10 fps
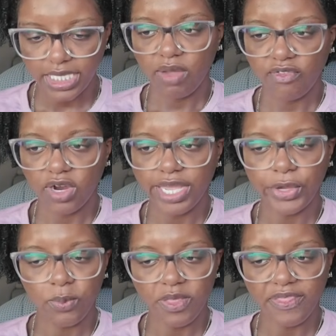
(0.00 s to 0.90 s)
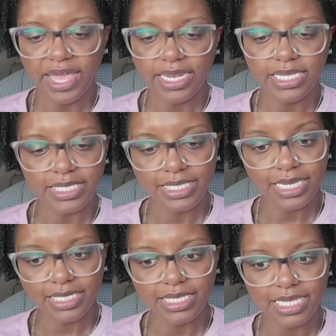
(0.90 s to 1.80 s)
However, I hope that that is
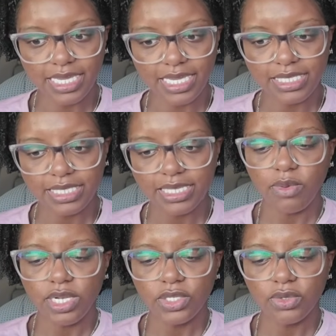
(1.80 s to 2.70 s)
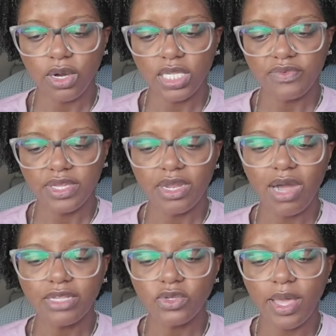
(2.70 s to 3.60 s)
not the case. Do I want to do all of it? No,
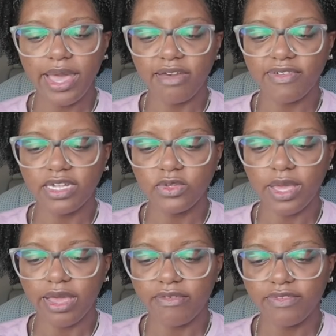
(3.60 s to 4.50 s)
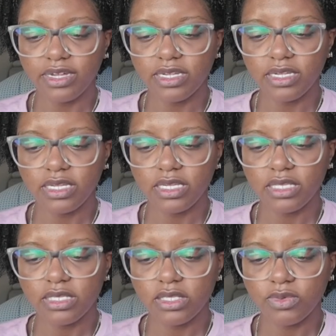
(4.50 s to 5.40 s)
I'll do half. I'll do half.
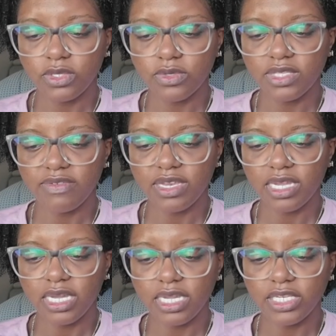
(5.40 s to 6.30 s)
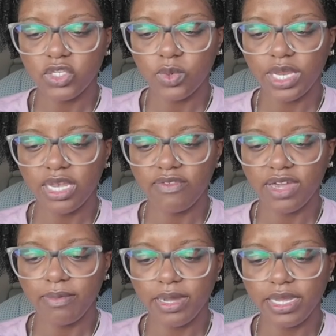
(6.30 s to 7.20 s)
So we'll do $79.20
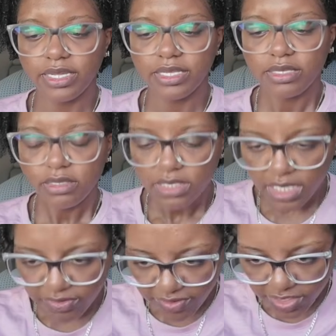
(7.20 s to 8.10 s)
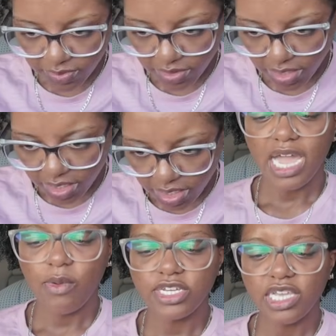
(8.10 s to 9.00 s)
divided by, is that a divisible?
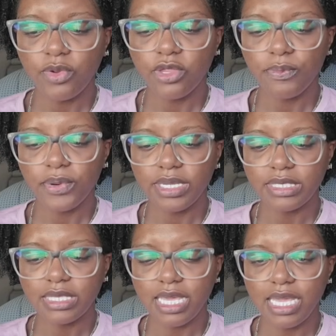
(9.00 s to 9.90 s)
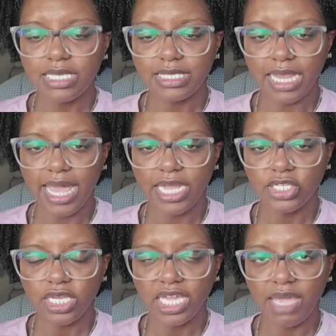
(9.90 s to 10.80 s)
I wish that when you press the
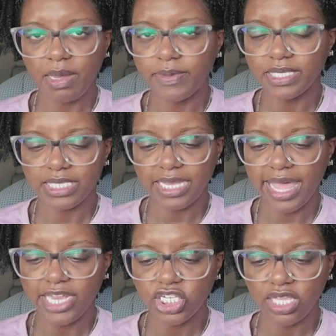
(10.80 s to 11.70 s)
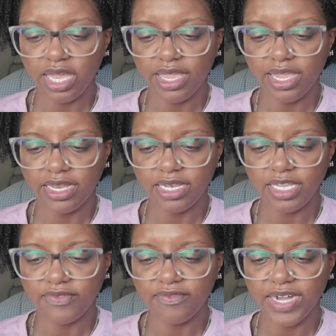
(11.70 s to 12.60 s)
slash, it came up as a slash, not a
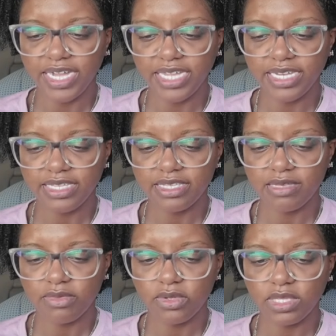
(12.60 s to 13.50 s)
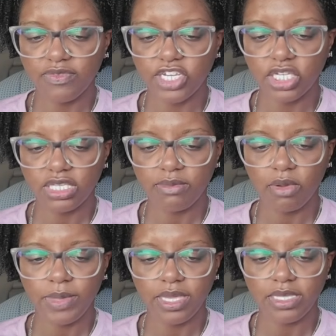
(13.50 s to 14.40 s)
division
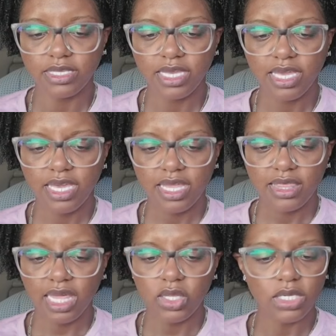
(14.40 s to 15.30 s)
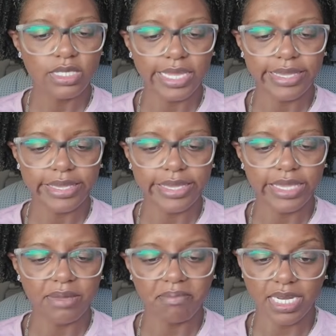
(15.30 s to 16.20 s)
symbol, because that looked like
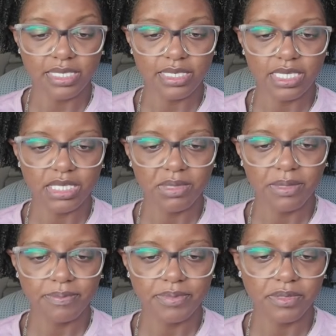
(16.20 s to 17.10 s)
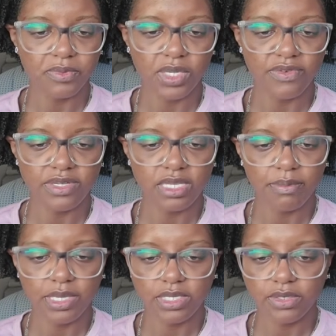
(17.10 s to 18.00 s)
a minus sign to me, but whatever, it's not a
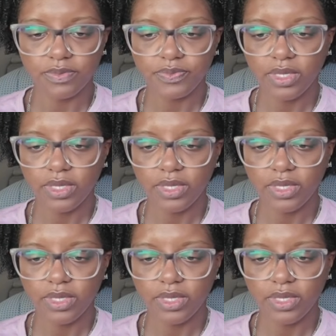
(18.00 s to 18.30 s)
big deal.